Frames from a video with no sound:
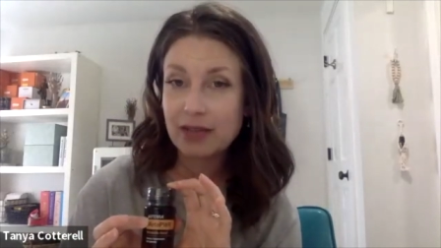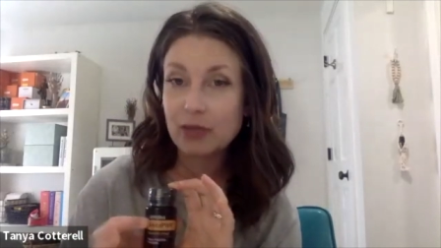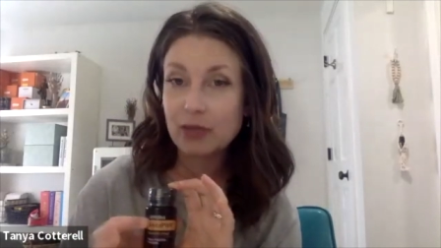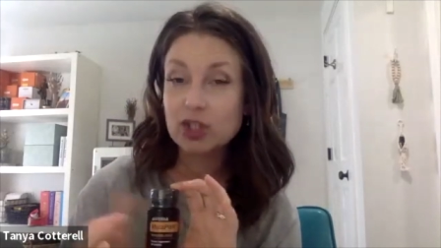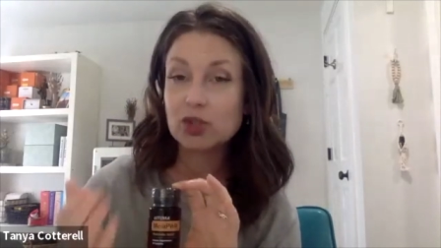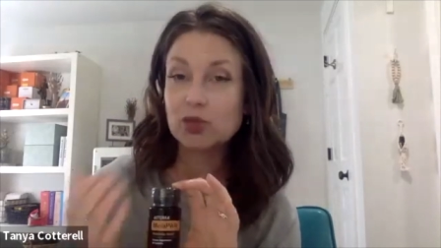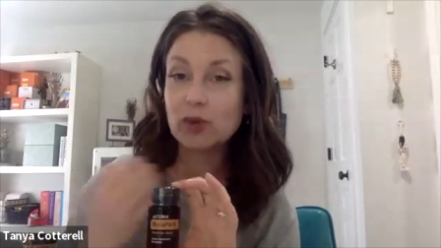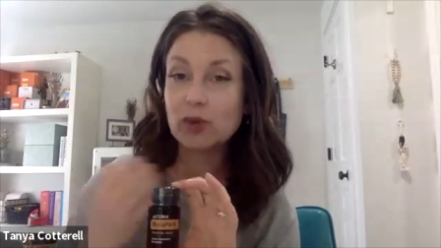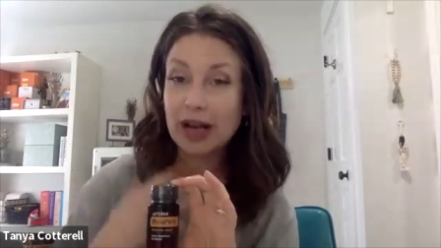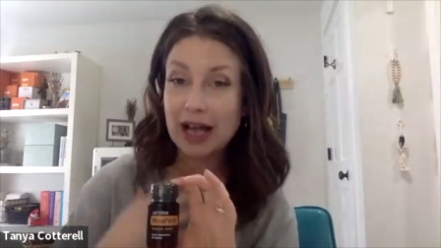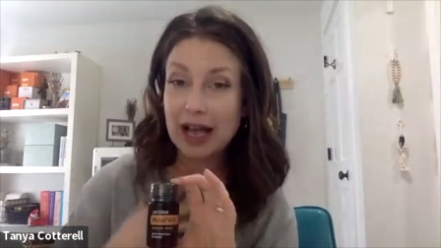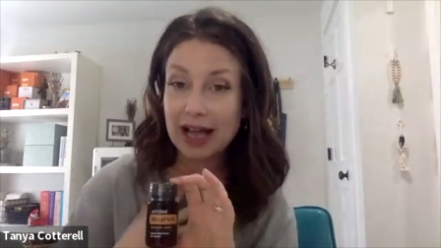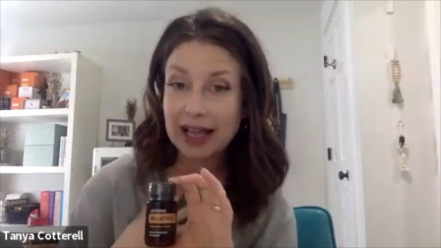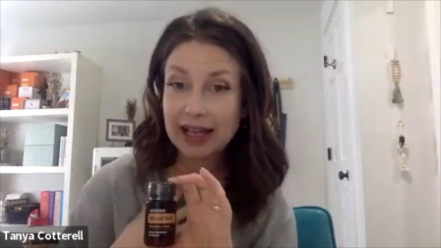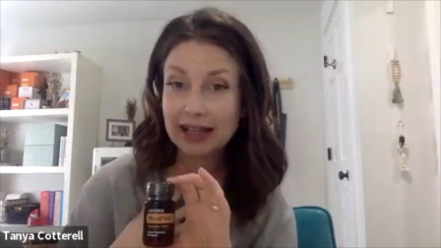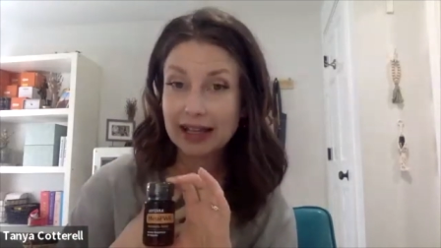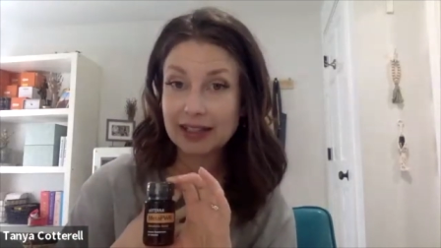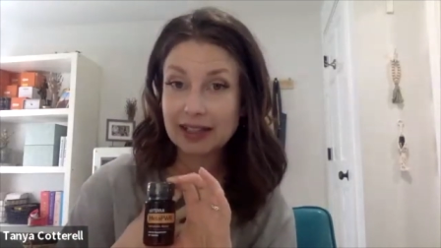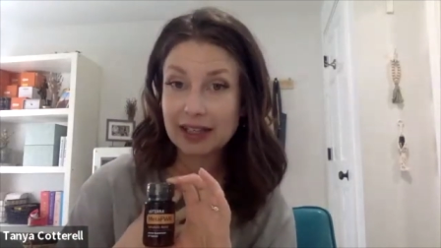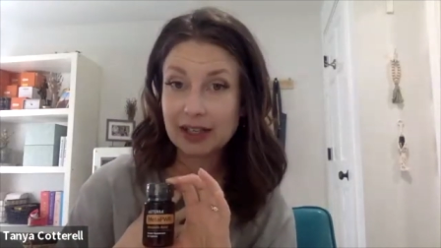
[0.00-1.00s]
which is what I
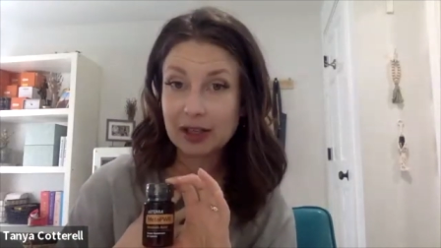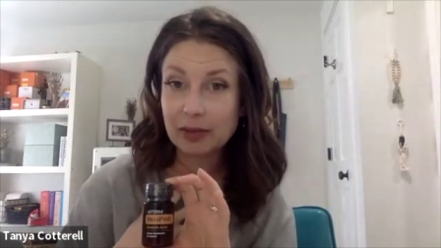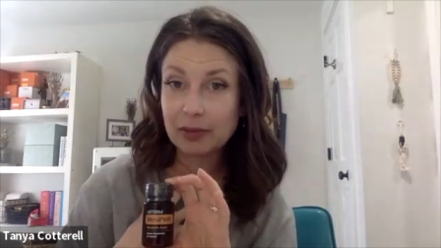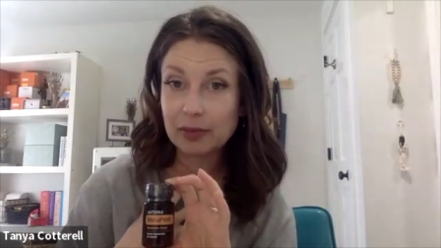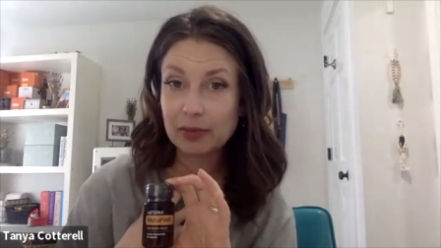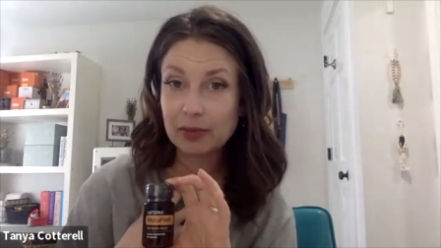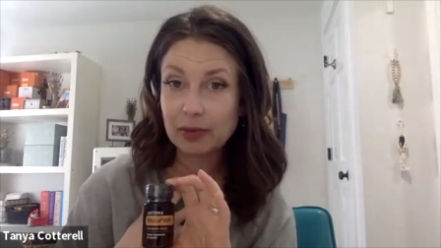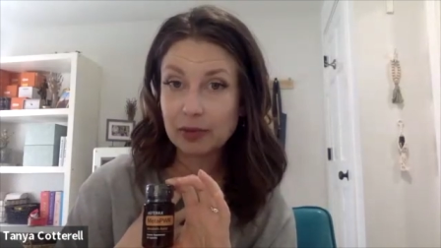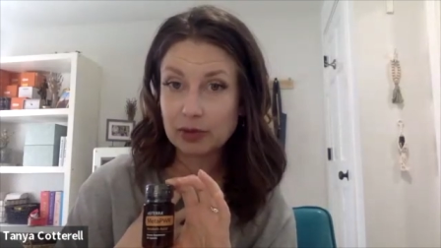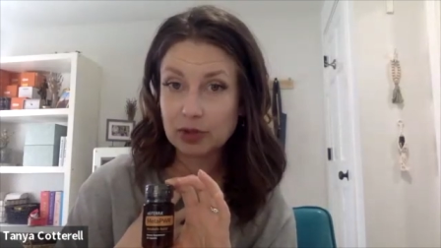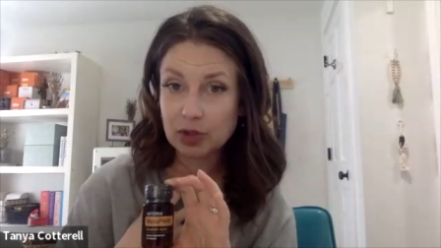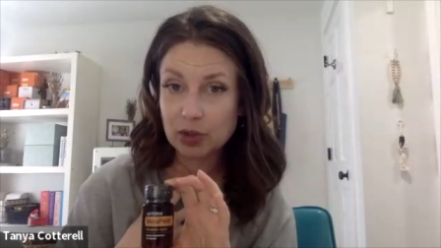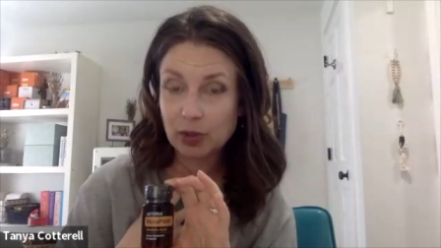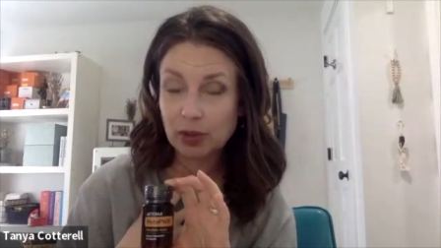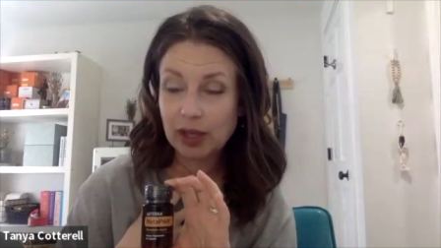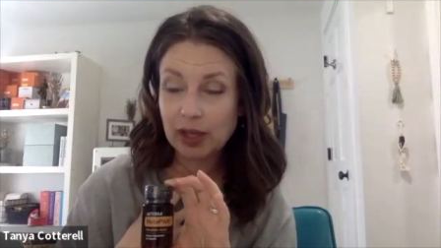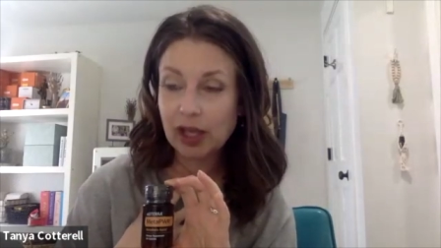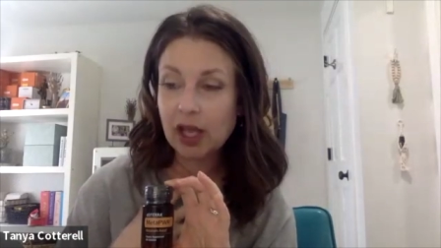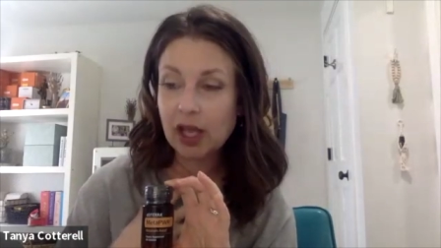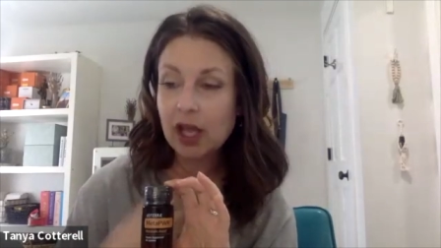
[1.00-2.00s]
ended up
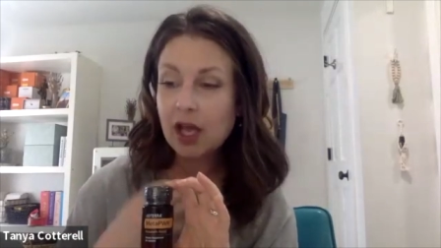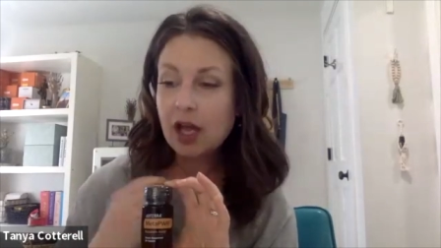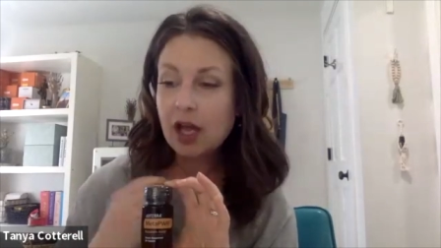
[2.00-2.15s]
doing.